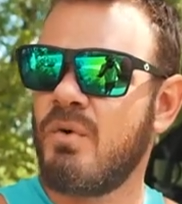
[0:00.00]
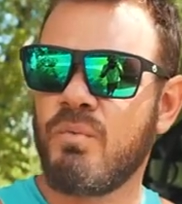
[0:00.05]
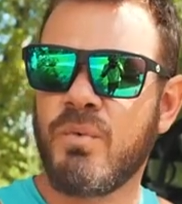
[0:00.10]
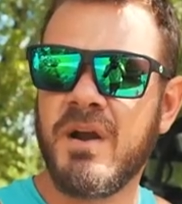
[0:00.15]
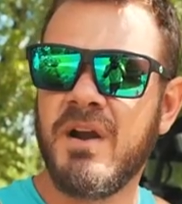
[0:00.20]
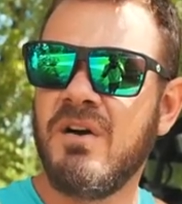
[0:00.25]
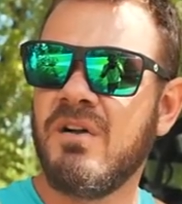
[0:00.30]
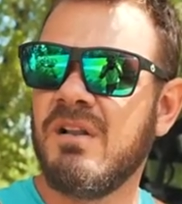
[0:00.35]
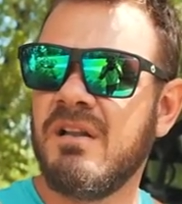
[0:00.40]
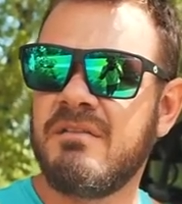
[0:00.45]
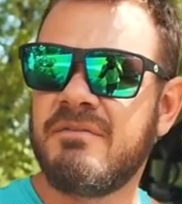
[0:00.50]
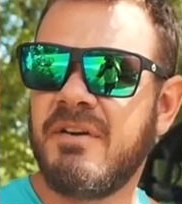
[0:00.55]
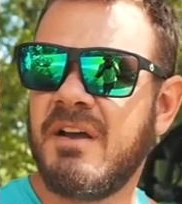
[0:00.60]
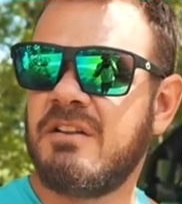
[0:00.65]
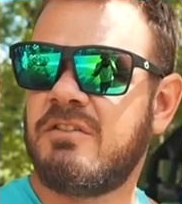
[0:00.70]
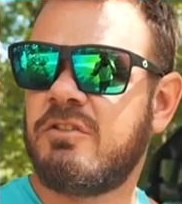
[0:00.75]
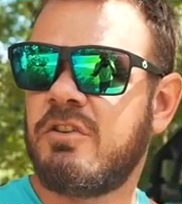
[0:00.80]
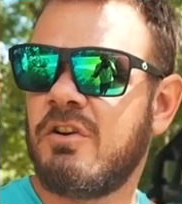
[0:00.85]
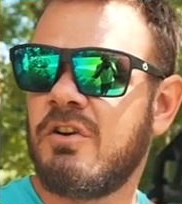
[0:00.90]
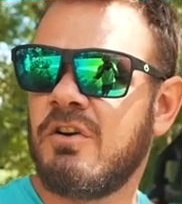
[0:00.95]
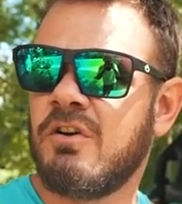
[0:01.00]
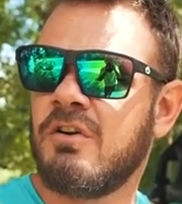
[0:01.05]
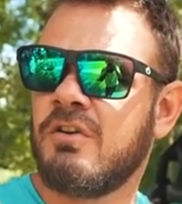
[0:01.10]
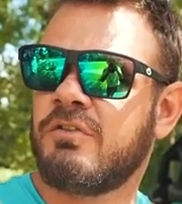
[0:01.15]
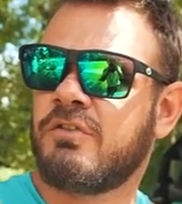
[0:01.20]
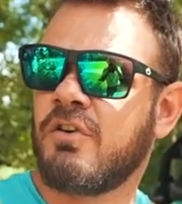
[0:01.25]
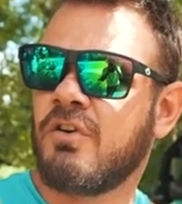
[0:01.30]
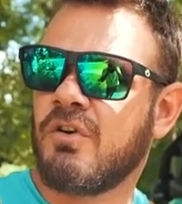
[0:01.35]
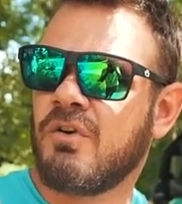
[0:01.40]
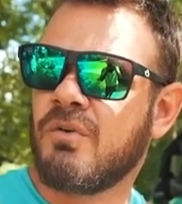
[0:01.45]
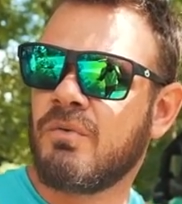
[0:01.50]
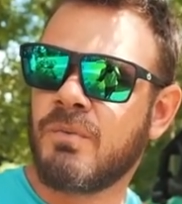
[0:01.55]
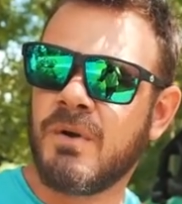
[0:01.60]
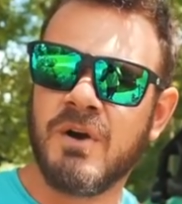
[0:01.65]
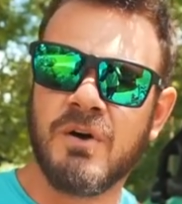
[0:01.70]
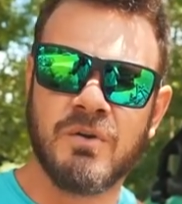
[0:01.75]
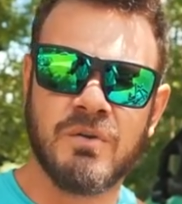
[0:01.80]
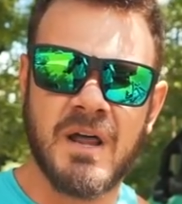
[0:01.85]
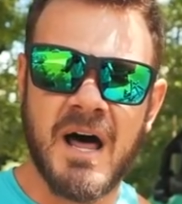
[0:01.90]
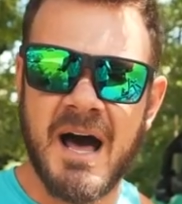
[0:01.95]
real adventures or
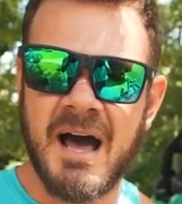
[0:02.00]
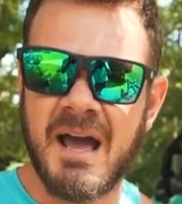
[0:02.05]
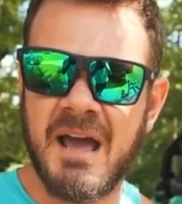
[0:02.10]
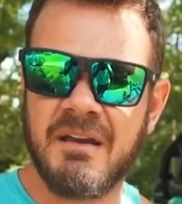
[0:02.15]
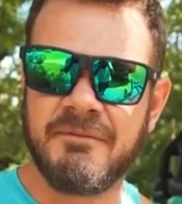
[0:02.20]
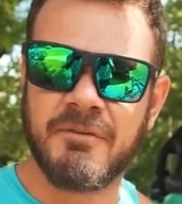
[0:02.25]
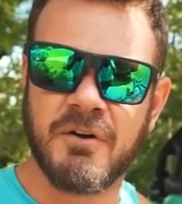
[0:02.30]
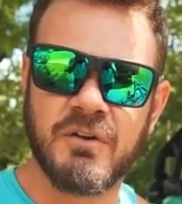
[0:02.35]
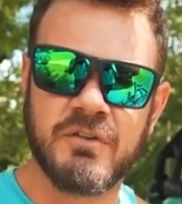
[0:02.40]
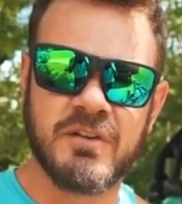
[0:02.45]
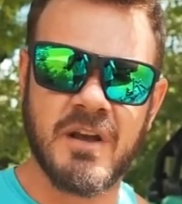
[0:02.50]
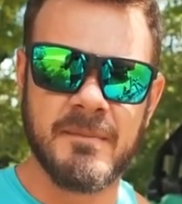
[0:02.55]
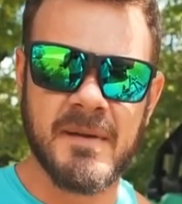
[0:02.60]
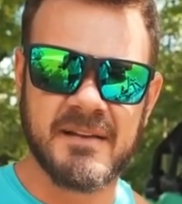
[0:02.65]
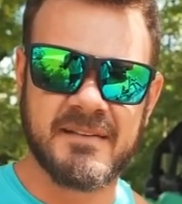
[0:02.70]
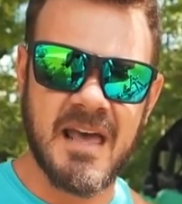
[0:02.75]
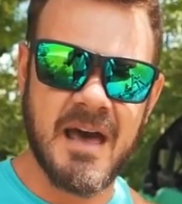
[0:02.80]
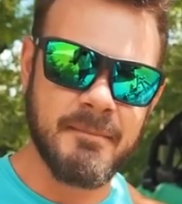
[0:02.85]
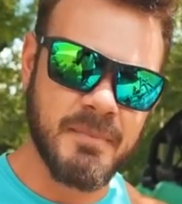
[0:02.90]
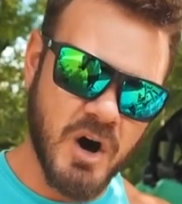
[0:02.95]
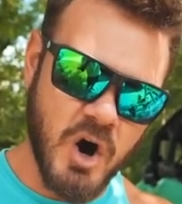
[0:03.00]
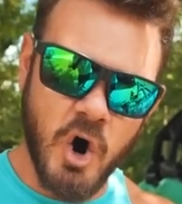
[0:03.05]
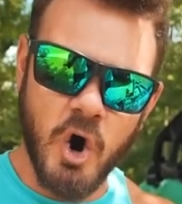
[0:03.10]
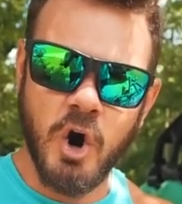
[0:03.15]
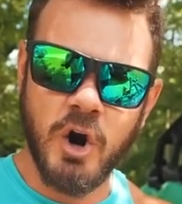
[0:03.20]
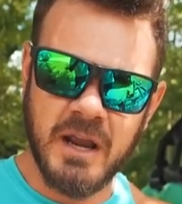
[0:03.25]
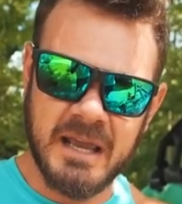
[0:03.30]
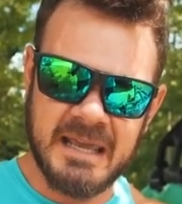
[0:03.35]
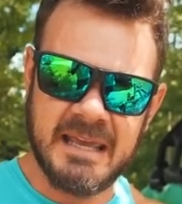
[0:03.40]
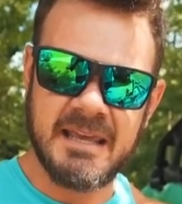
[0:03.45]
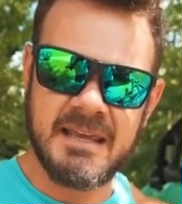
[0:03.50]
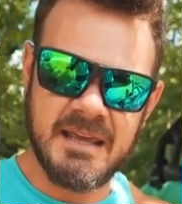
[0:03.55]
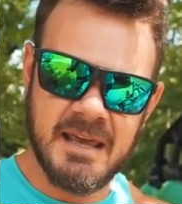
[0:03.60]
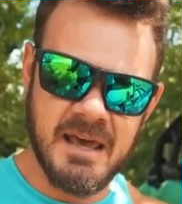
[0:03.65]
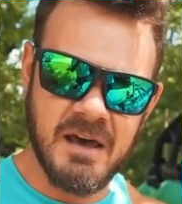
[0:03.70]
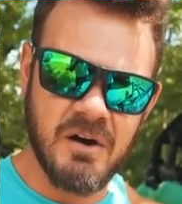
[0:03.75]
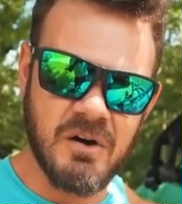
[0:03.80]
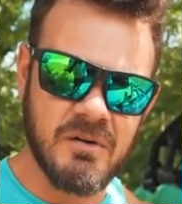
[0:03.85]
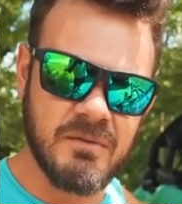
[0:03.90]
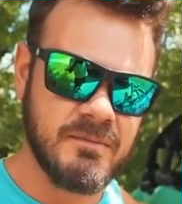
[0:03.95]
real life or something like that, but R E E
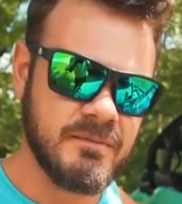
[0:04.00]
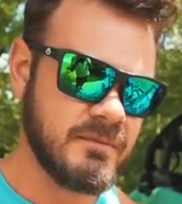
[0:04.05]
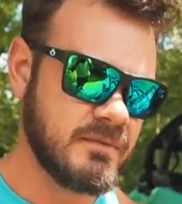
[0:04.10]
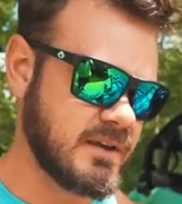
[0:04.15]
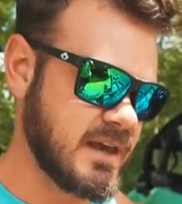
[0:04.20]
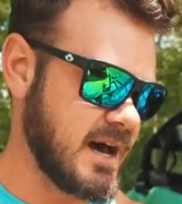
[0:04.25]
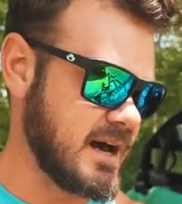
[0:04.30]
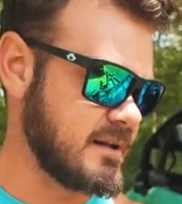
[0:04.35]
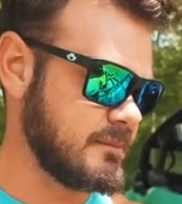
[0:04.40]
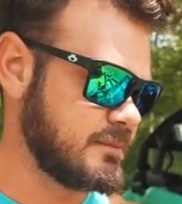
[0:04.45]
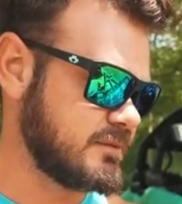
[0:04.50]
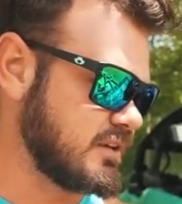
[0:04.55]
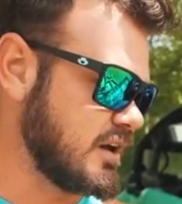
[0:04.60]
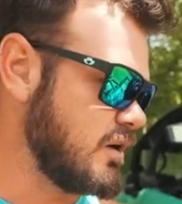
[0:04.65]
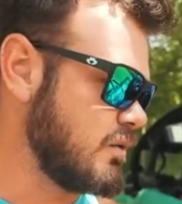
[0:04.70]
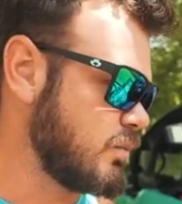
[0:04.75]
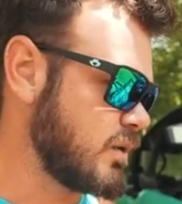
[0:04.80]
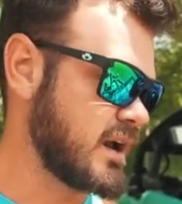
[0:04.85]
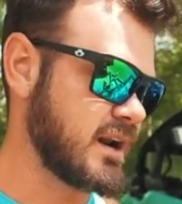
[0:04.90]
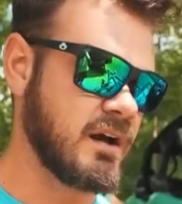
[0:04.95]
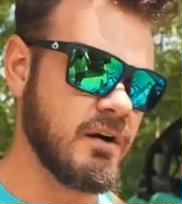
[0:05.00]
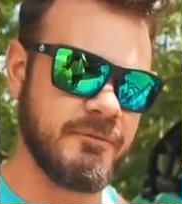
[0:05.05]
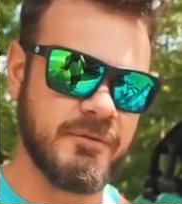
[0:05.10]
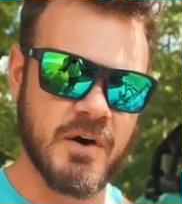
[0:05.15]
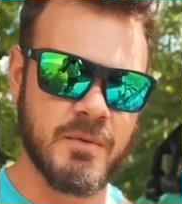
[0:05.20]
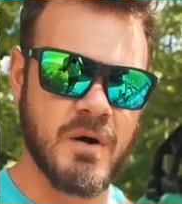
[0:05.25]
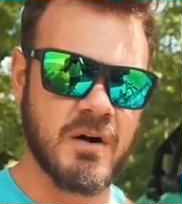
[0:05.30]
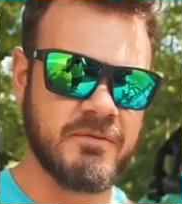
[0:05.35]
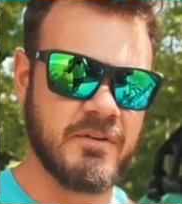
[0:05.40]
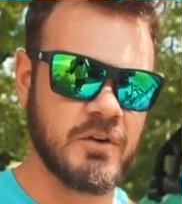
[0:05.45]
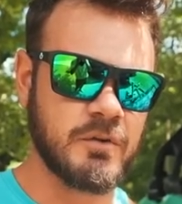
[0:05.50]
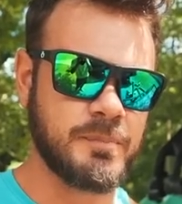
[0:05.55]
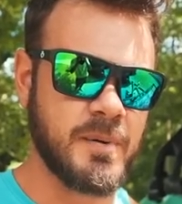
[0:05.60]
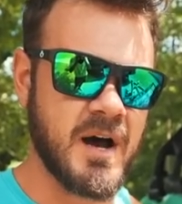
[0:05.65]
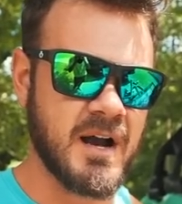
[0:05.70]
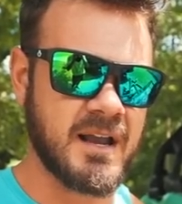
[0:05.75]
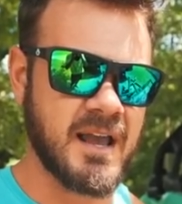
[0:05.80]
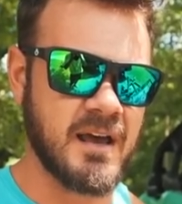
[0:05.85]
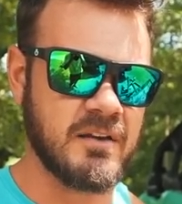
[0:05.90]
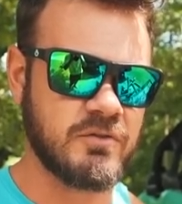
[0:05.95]
L, count them. So we're going to go film our first
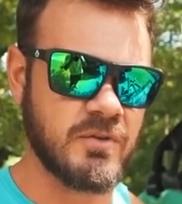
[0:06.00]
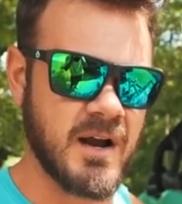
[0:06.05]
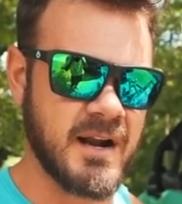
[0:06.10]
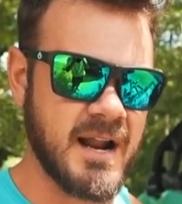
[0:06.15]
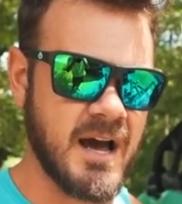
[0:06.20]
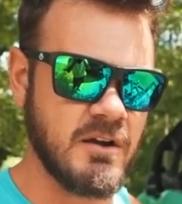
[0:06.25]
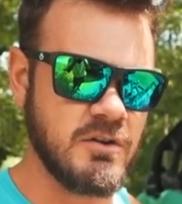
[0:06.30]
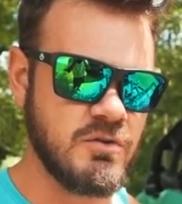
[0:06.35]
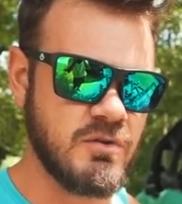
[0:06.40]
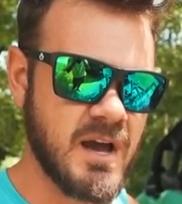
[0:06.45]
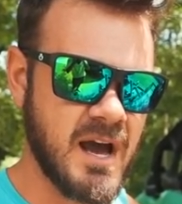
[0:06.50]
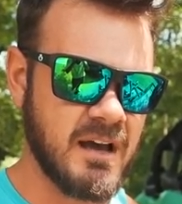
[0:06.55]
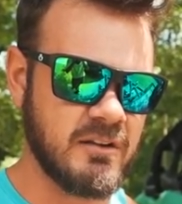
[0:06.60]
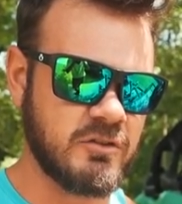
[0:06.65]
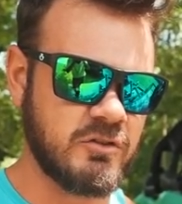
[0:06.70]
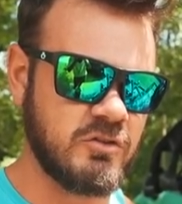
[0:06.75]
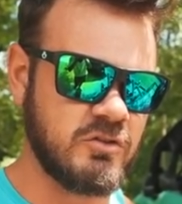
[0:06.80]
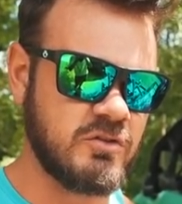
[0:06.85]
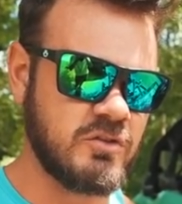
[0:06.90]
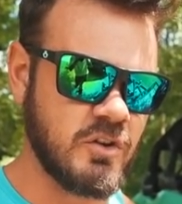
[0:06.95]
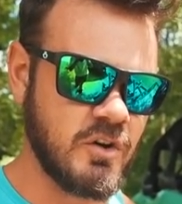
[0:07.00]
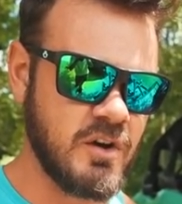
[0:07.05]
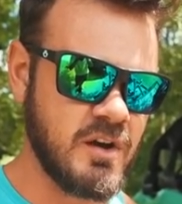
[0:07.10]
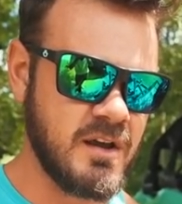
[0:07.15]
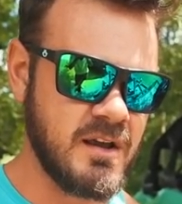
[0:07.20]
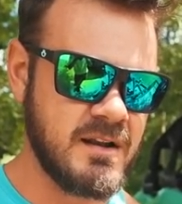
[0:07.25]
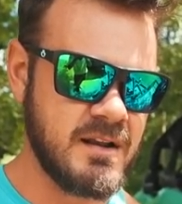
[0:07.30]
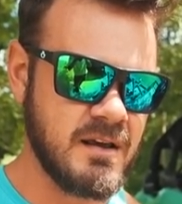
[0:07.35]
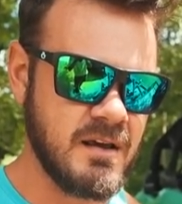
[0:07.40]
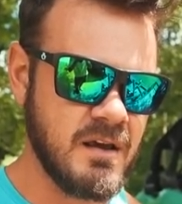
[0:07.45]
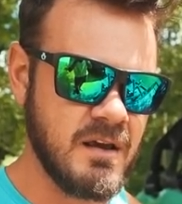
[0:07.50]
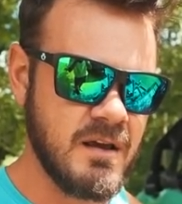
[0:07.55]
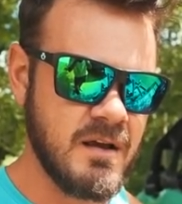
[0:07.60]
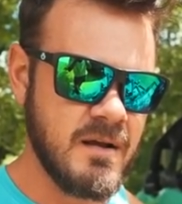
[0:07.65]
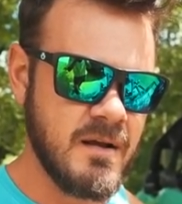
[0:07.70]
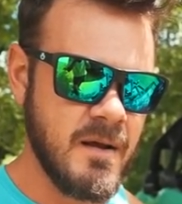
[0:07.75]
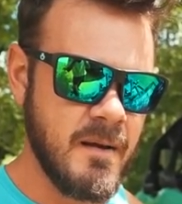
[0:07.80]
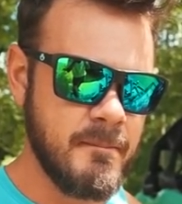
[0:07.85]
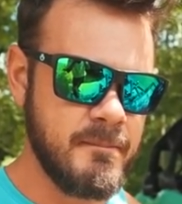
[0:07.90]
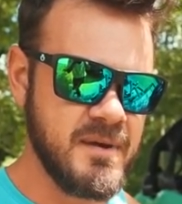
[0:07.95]
podcast right now. You guys should
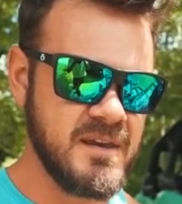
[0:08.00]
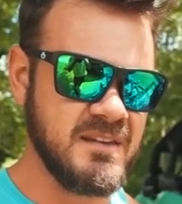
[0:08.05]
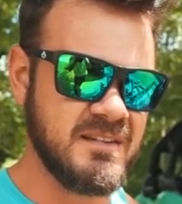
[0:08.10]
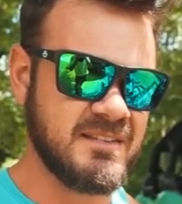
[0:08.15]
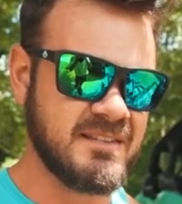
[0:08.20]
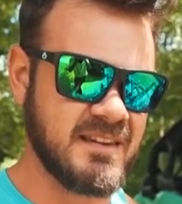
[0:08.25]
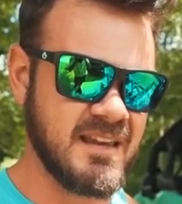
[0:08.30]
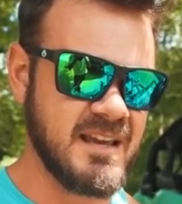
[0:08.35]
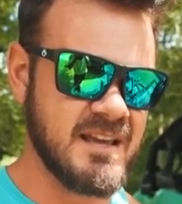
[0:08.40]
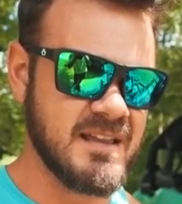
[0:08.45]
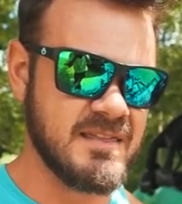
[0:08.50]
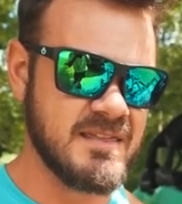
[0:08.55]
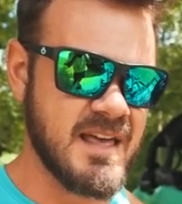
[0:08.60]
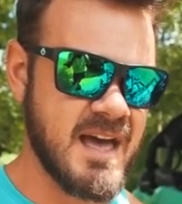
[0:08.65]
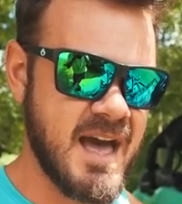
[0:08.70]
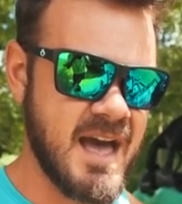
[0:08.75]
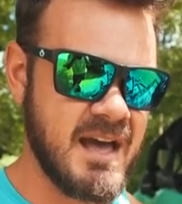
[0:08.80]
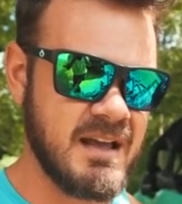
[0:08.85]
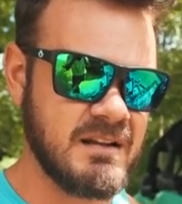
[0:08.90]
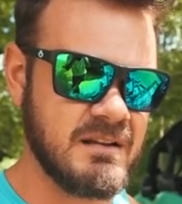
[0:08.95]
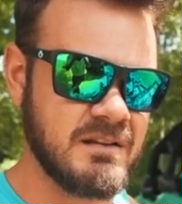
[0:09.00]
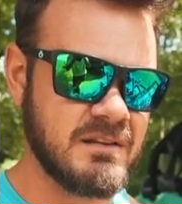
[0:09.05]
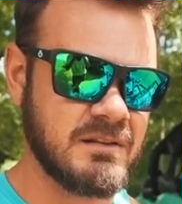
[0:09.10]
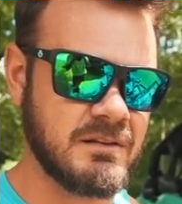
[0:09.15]
be seeing that.